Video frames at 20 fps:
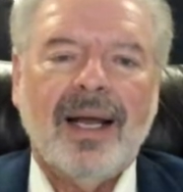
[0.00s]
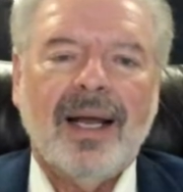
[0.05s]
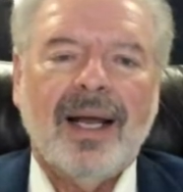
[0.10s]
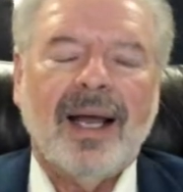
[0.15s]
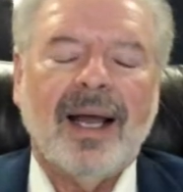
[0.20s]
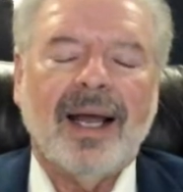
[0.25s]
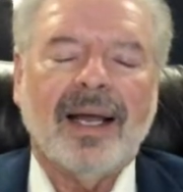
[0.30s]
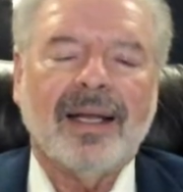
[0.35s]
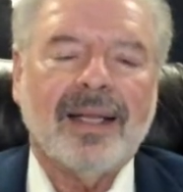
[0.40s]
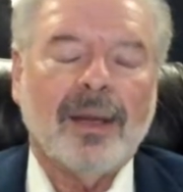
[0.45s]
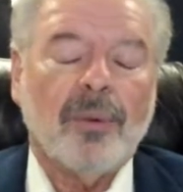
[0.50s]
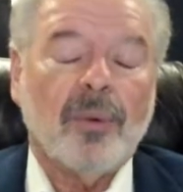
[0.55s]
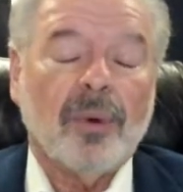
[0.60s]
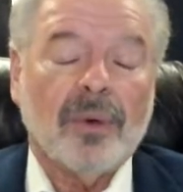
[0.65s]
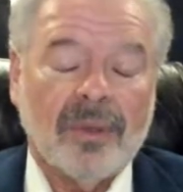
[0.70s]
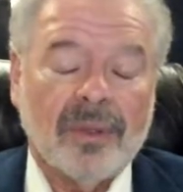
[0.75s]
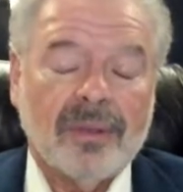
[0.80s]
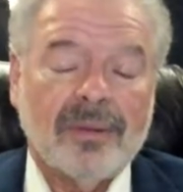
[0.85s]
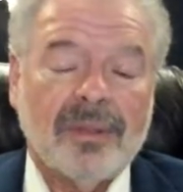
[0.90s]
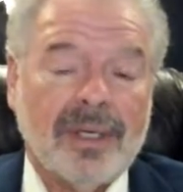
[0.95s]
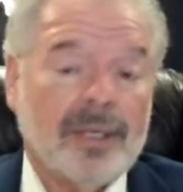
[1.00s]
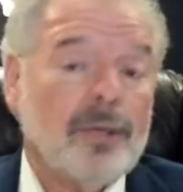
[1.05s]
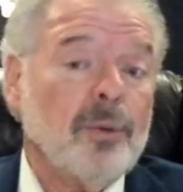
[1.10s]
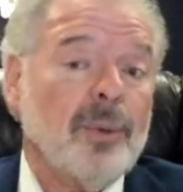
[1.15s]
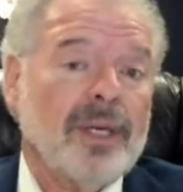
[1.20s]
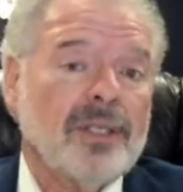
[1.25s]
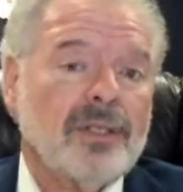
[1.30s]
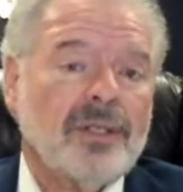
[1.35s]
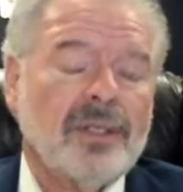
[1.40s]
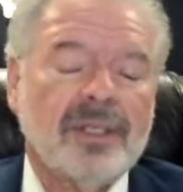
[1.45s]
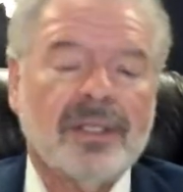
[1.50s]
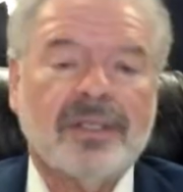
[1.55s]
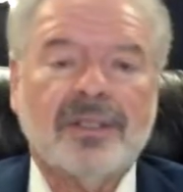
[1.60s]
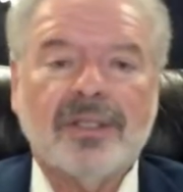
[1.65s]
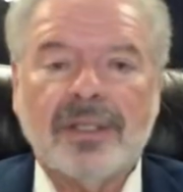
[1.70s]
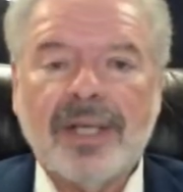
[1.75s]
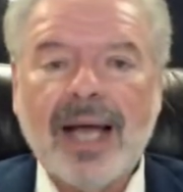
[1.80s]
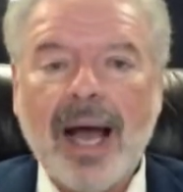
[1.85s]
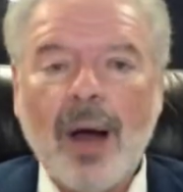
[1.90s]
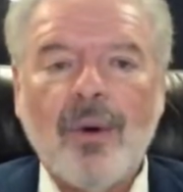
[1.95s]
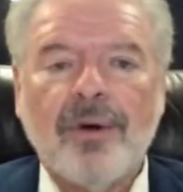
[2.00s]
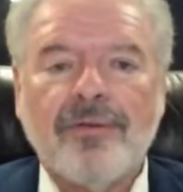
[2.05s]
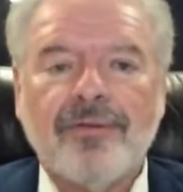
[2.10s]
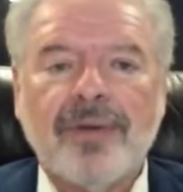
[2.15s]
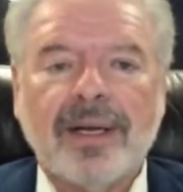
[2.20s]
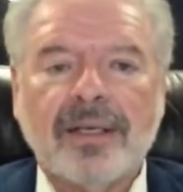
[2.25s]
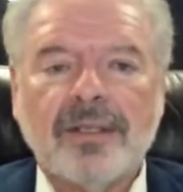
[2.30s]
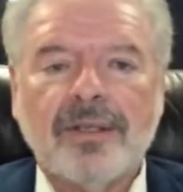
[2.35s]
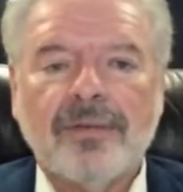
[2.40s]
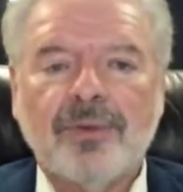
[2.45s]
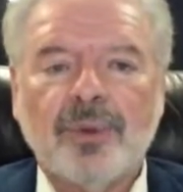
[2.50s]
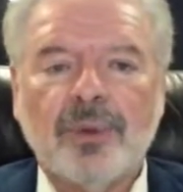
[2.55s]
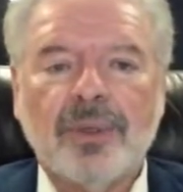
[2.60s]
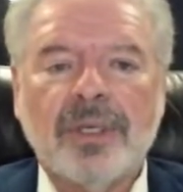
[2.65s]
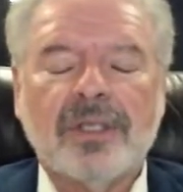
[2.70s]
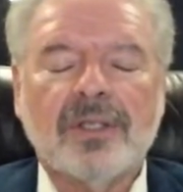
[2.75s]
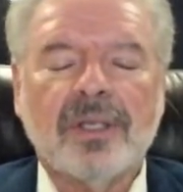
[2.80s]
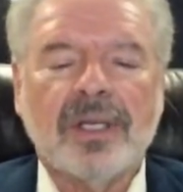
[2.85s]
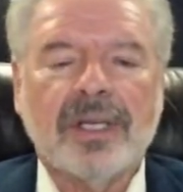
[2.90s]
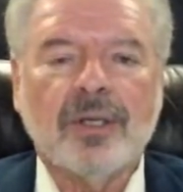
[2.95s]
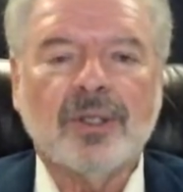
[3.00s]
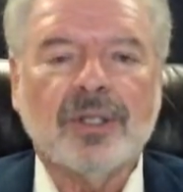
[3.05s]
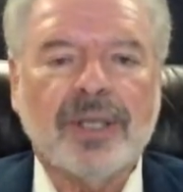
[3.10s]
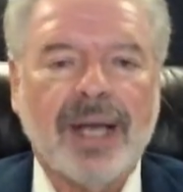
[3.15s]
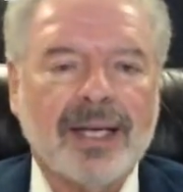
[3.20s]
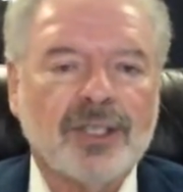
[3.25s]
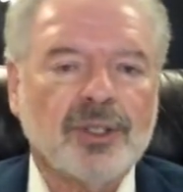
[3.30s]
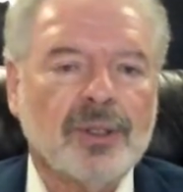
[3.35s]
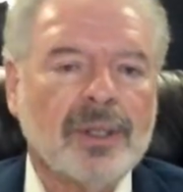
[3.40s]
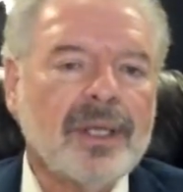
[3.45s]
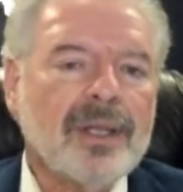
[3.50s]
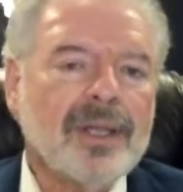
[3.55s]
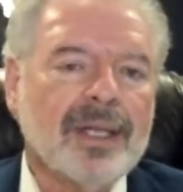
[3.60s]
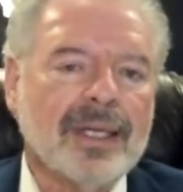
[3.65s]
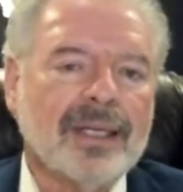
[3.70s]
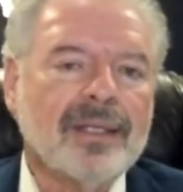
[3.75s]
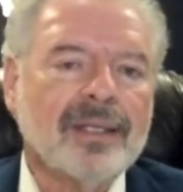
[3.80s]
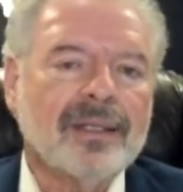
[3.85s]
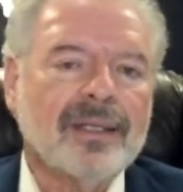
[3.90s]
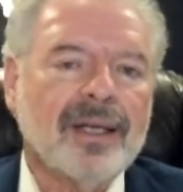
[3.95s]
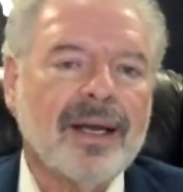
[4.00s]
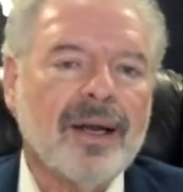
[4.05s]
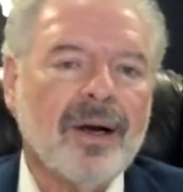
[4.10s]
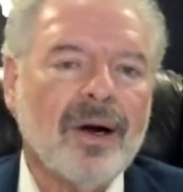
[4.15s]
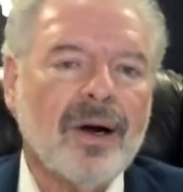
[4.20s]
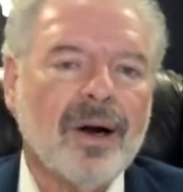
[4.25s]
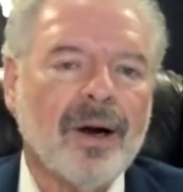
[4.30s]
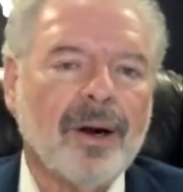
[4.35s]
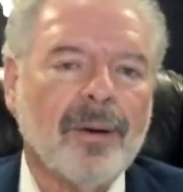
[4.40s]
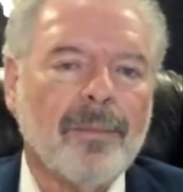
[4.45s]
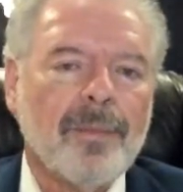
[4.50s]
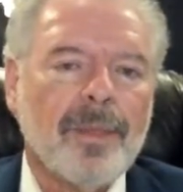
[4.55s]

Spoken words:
and they were interested in just how effective do these leaders actually think that they are.